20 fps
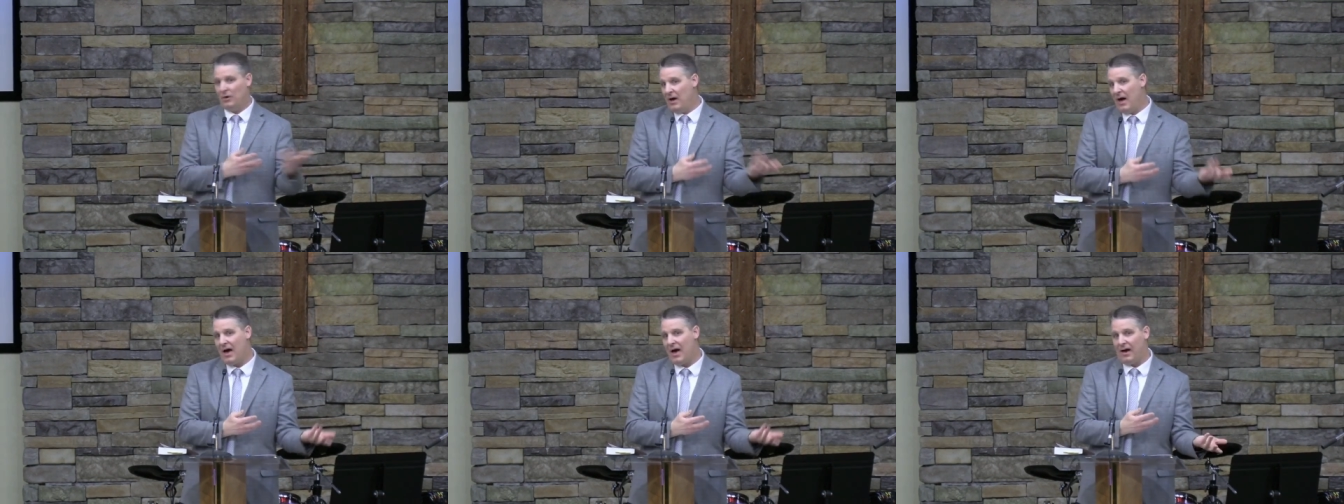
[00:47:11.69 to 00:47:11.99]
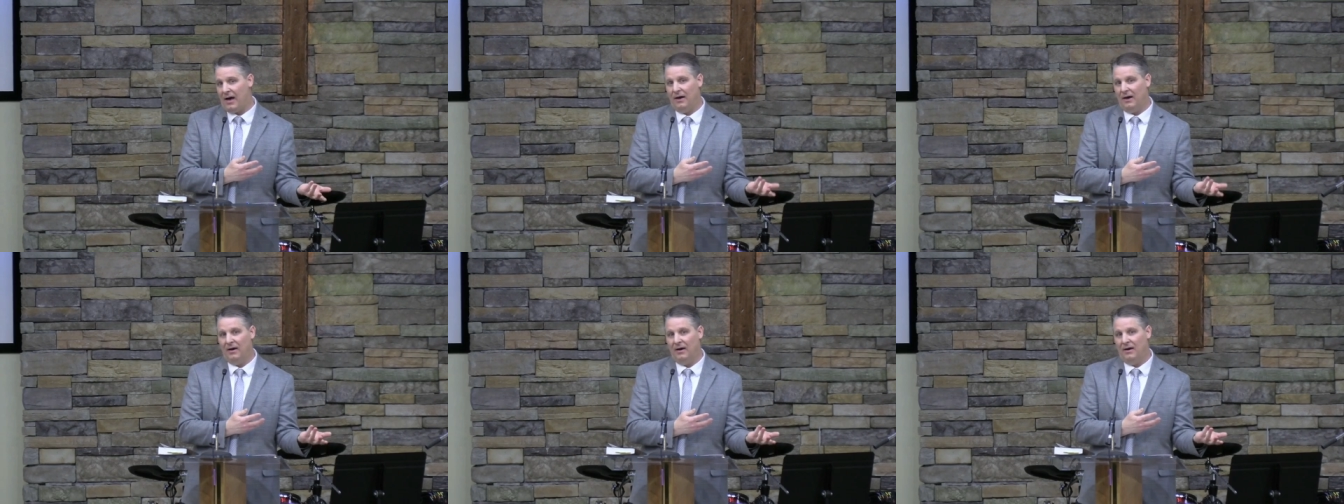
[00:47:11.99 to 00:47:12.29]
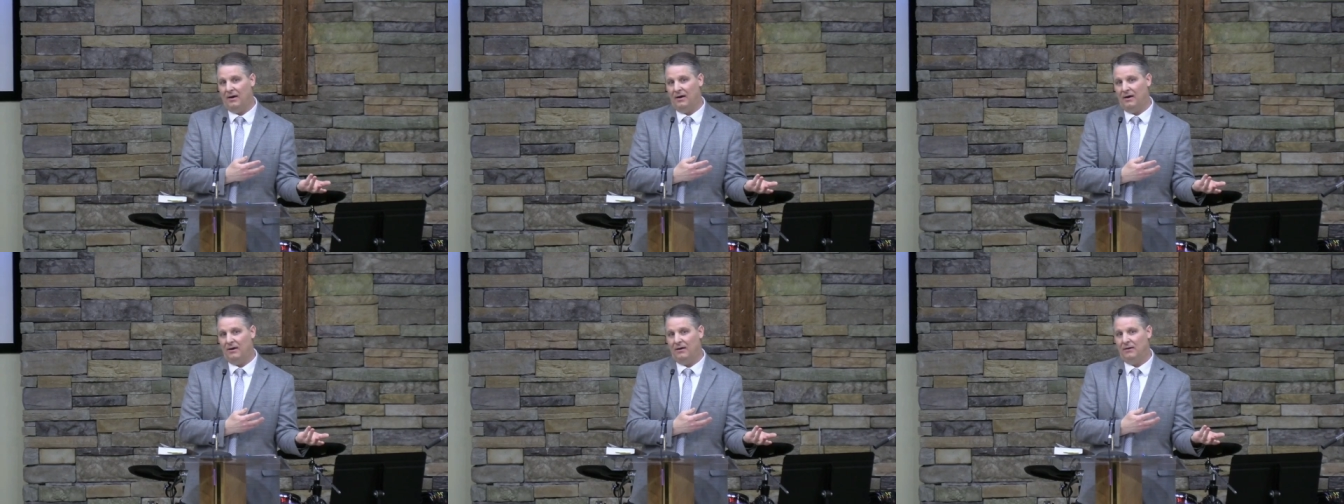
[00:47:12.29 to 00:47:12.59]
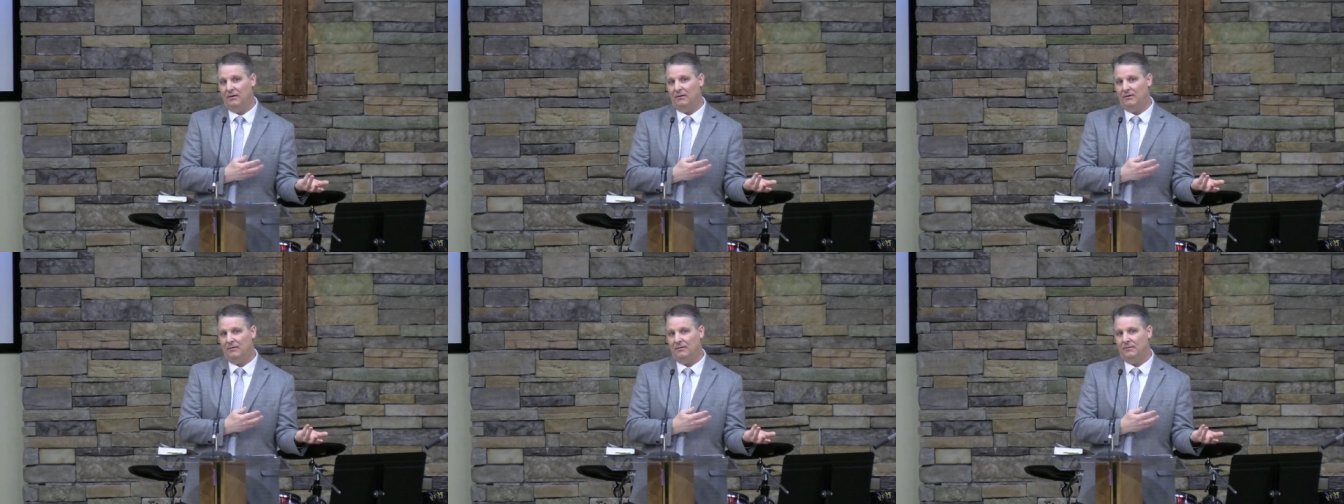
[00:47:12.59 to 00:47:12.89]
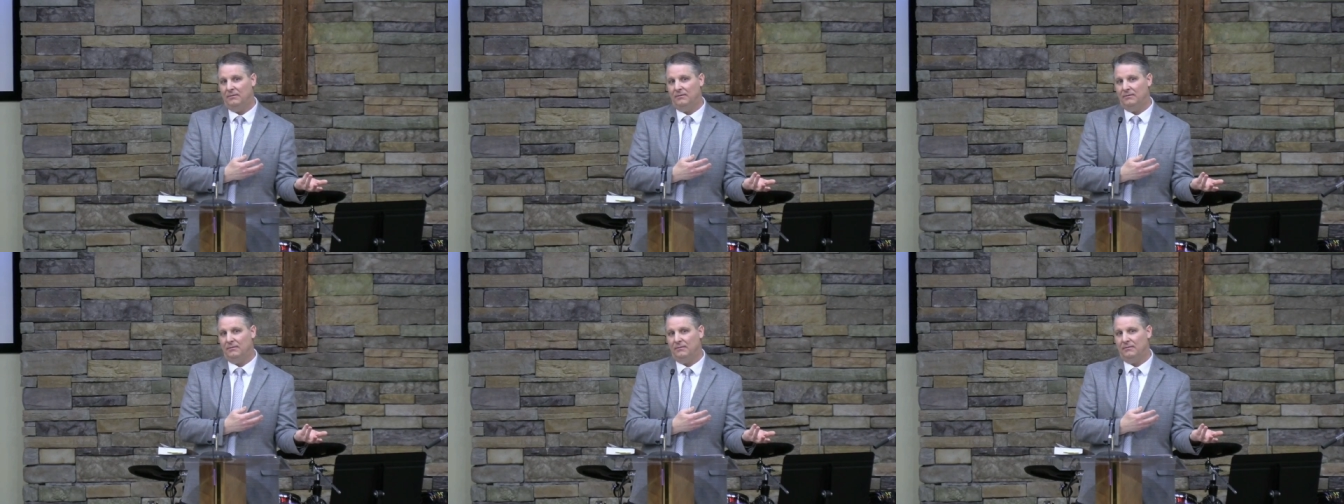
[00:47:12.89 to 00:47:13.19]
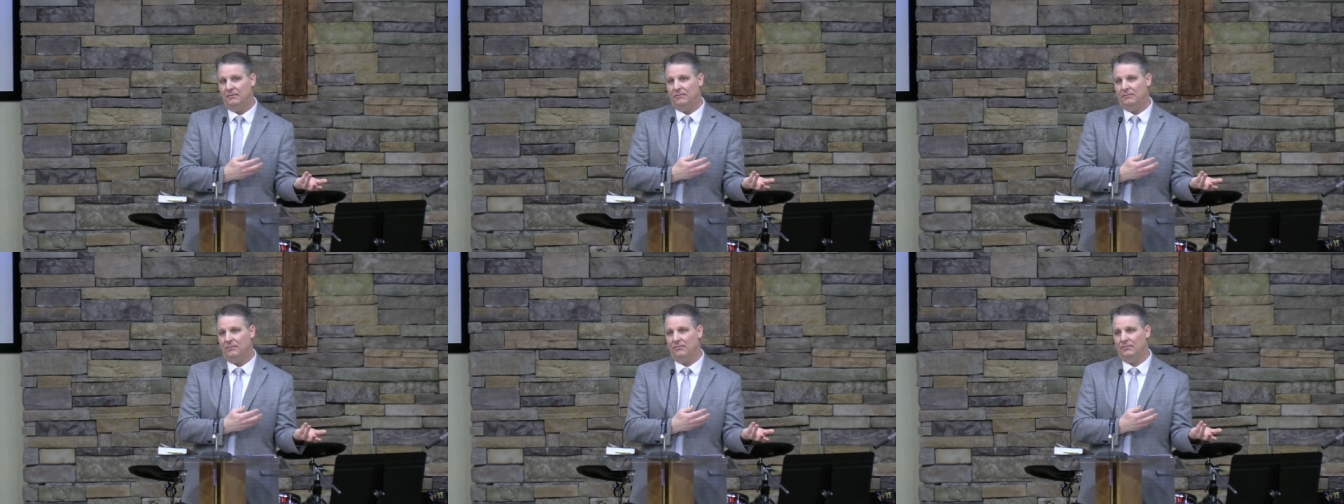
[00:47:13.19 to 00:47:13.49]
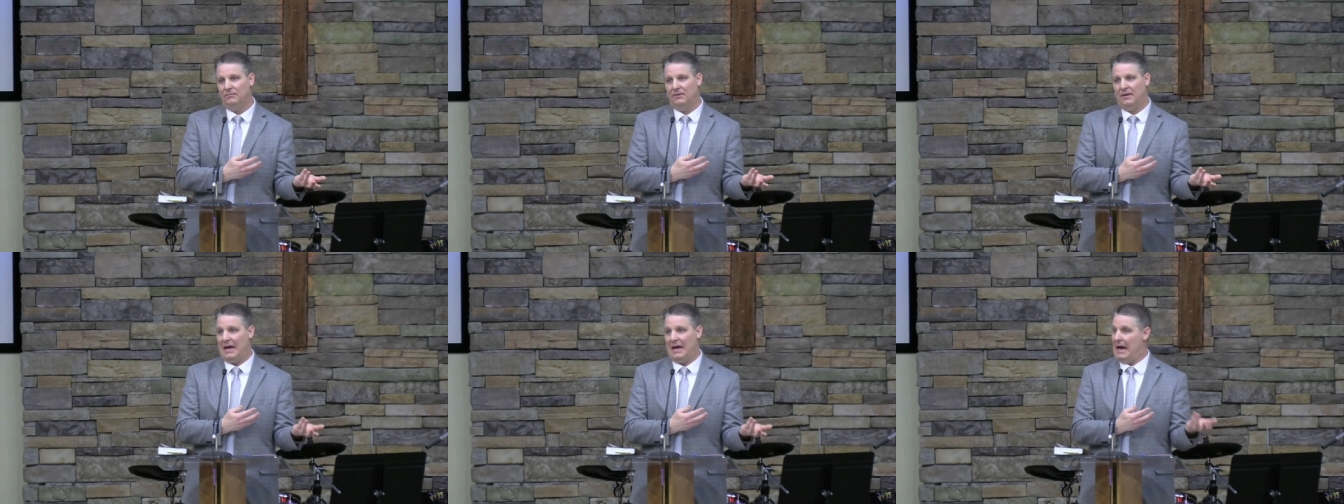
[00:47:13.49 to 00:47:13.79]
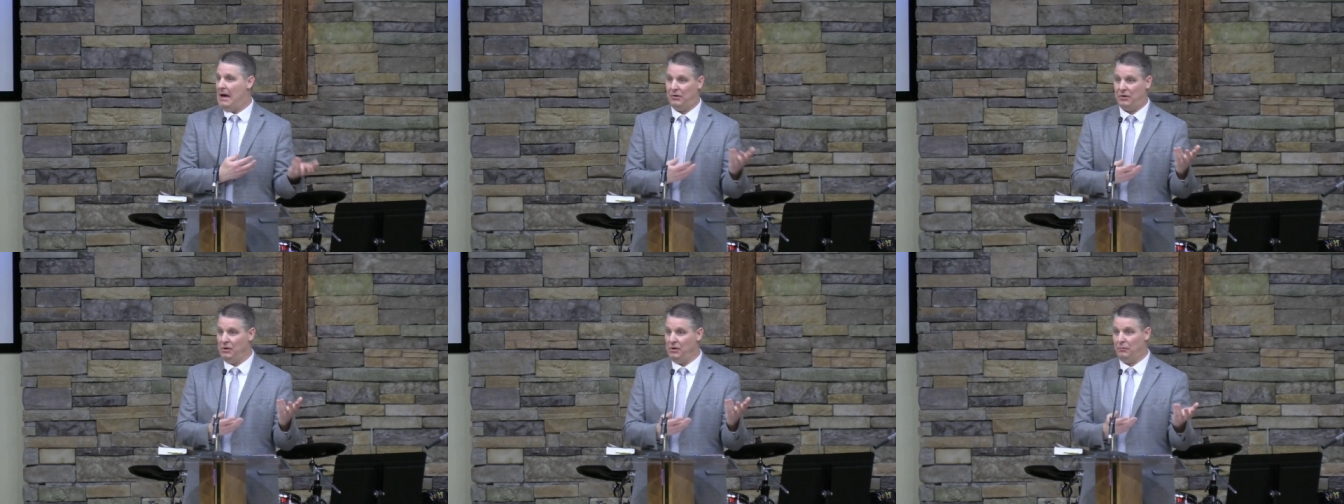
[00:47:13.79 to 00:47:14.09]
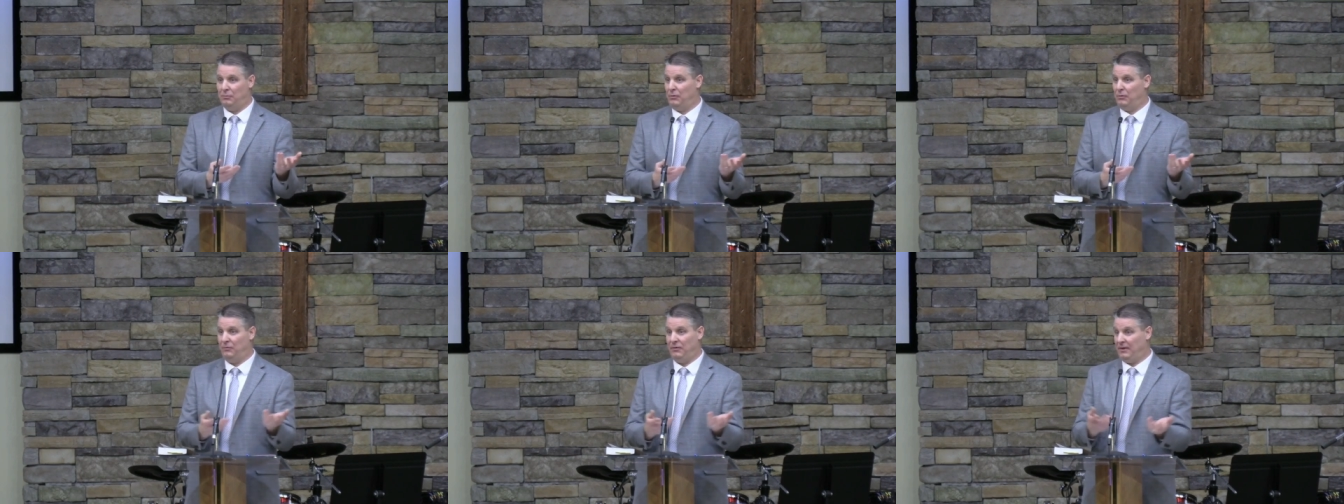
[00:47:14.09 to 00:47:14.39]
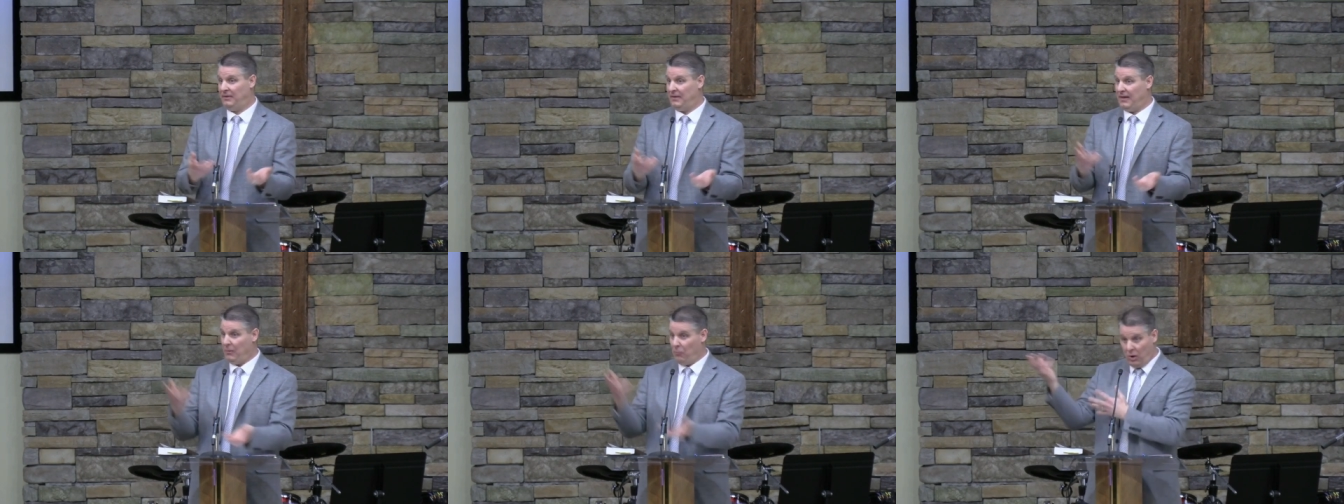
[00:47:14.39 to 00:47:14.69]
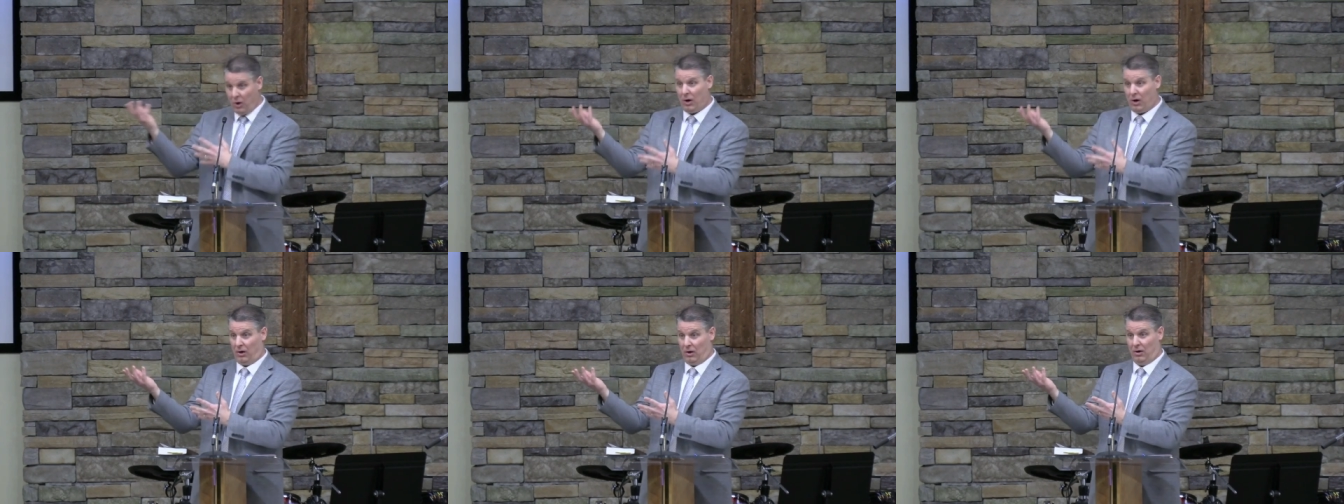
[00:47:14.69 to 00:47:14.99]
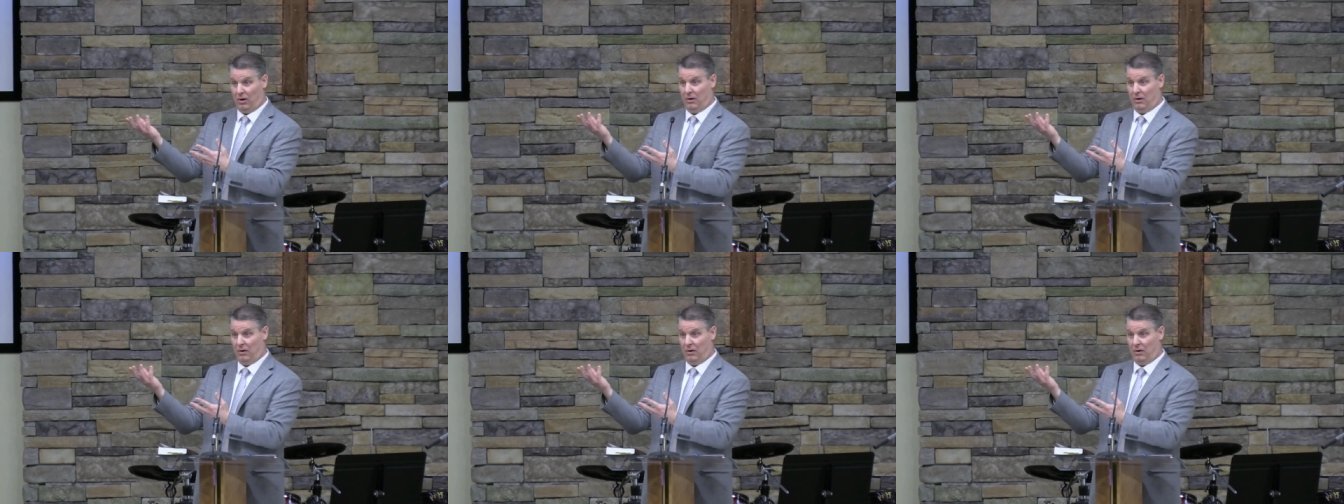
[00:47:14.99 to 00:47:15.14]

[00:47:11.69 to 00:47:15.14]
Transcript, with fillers: not? How can you prove that they were?